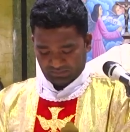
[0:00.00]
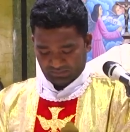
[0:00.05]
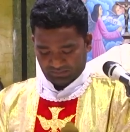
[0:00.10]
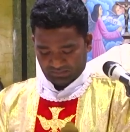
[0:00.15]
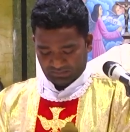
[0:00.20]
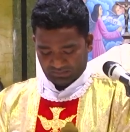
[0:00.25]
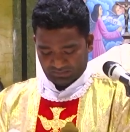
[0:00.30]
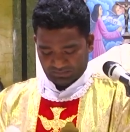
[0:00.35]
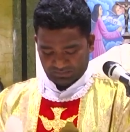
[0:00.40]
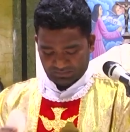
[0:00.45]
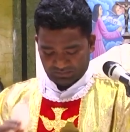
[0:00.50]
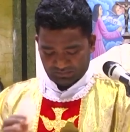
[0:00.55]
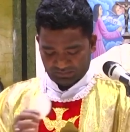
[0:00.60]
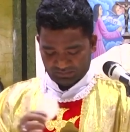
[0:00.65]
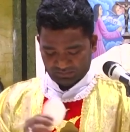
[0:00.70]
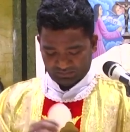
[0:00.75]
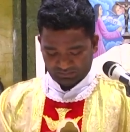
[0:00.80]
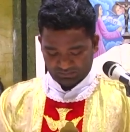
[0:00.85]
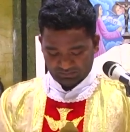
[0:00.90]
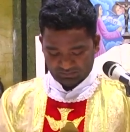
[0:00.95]

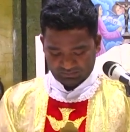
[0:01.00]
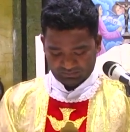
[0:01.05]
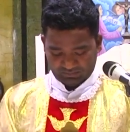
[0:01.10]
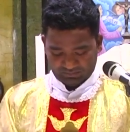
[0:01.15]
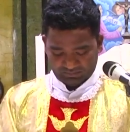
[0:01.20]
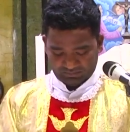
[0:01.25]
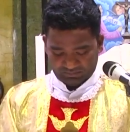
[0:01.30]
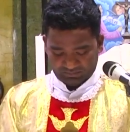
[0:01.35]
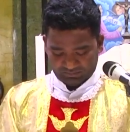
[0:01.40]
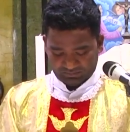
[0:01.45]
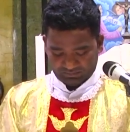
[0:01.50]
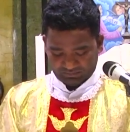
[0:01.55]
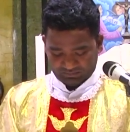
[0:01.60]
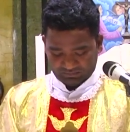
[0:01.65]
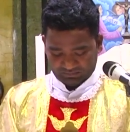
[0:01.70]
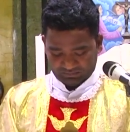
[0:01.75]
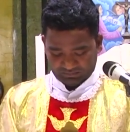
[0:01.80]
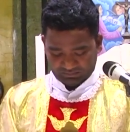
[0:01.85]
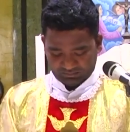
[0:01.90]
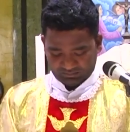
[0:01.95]

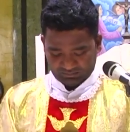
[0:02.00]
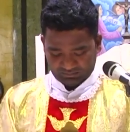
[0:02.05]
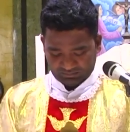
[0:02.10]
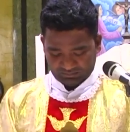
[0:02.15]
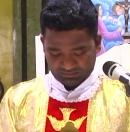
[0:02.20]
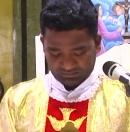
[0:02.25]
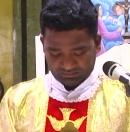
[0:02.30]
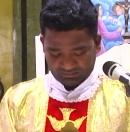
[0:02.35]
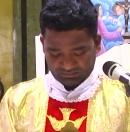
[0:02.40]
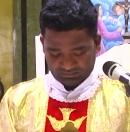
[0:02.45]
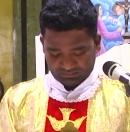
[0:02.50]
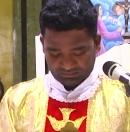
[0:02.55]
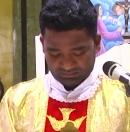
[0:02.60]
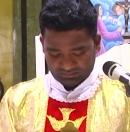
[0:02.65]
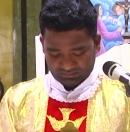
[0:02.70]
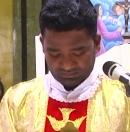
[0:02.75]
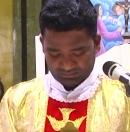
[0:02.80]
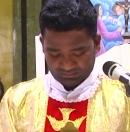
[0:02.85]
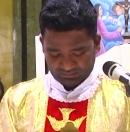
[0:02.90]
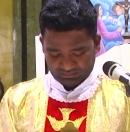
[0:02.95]

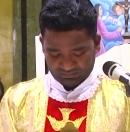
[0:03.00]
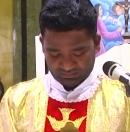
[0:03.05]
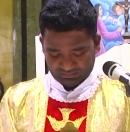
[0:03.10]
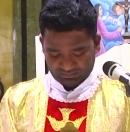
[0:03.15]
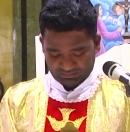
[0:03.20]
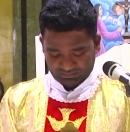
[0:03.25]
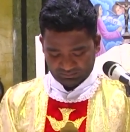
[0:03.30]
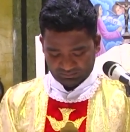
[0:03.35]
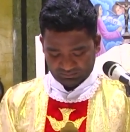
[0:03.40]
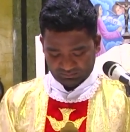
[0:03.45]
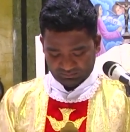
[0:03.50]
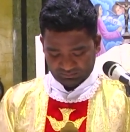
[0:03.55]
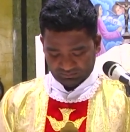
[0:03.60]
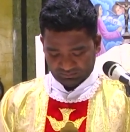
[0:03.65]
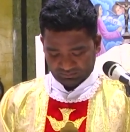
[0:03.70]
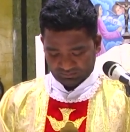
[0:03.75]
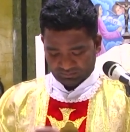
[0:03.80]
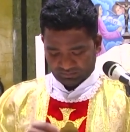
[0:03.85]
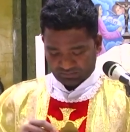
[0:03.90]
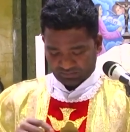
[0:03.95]

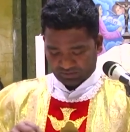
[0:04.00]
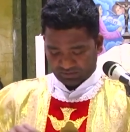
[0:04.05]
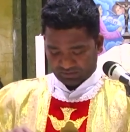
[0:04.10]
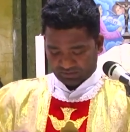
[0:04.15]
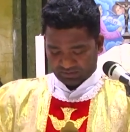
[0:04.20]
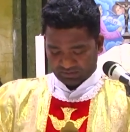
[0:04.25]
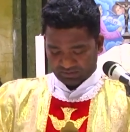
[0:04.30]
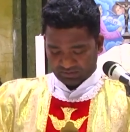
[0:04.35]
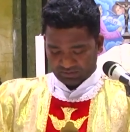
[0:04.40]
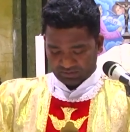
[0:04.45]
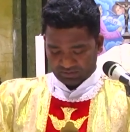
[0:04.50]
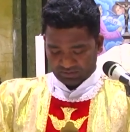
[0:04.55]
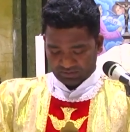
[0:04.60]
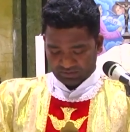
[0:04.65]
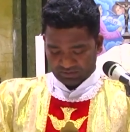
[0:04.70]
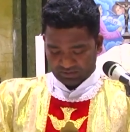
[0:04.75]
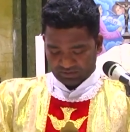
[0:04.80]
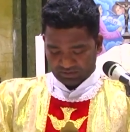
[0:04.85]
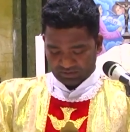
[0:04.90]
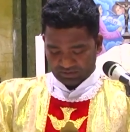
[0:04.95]

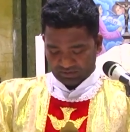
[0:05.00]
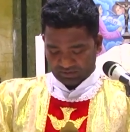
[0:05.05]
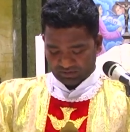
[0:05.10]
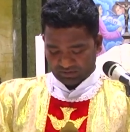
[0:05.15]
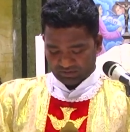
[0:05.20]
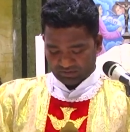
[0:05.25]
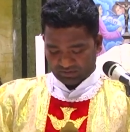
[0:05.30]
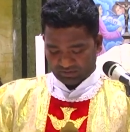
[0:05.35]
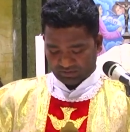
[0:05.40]
(silence)